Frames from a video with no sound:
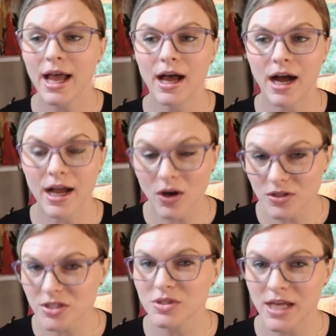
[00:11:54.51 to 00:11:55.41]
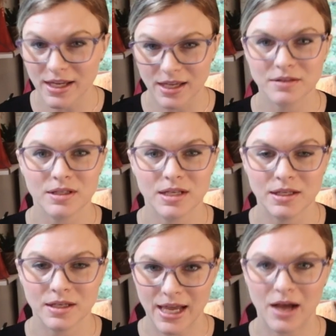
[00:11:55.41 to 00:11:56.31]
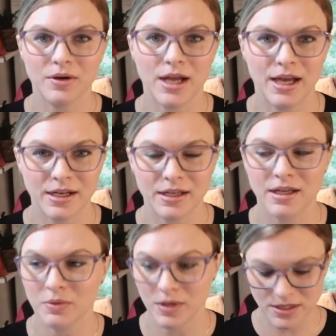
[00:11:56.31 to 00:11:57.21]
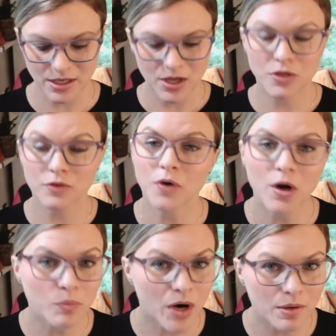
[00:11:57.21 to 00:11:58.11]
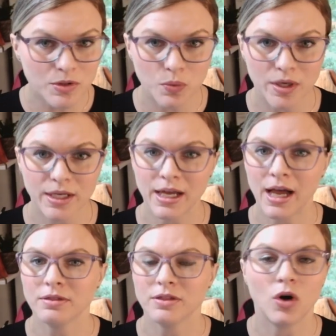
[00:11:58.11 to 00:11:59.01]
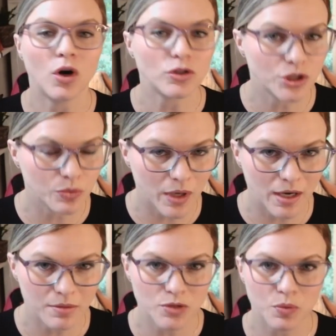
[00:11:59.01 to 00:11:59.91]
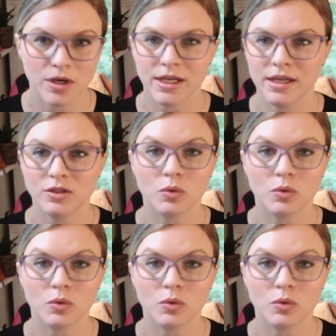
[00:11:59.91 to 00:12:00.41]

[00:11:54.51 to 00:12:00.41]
I also take in count, Eddie, it was the firm where I was working at, the culture where I was working, the